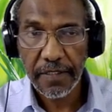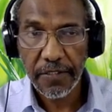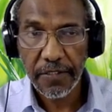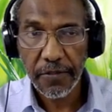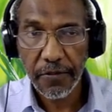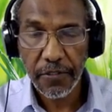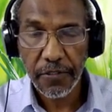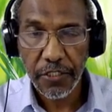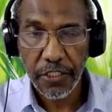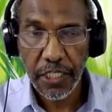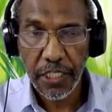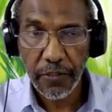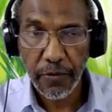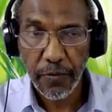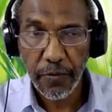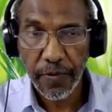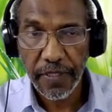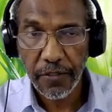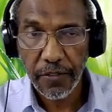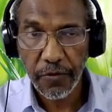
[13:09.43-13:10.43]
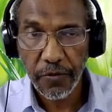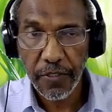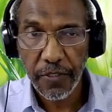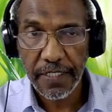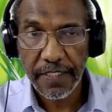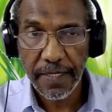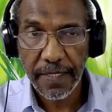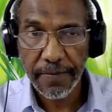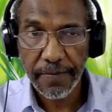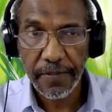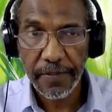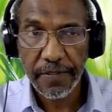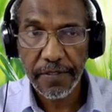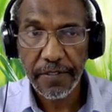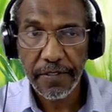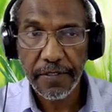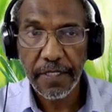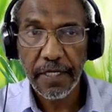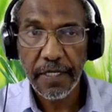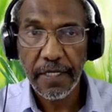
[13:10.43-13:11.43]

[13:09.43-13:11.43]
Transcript: So continuing with the two examples,